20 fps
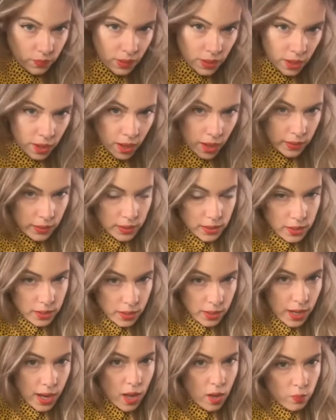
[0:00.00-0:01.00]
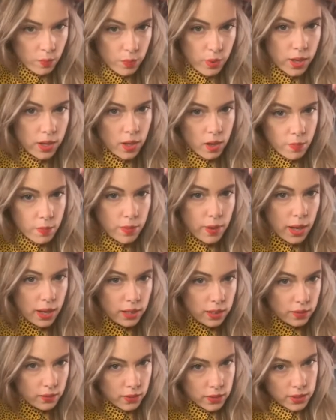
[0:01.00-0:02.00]
And this is going to help break up any
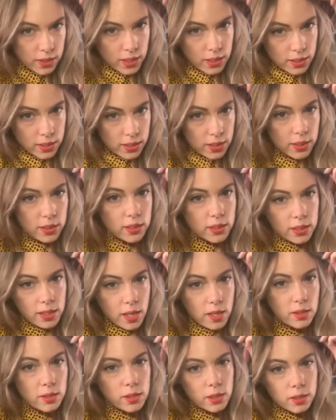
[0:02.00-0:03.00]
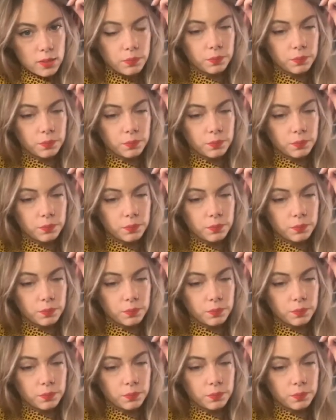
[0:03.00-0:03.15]
of the dead skin cells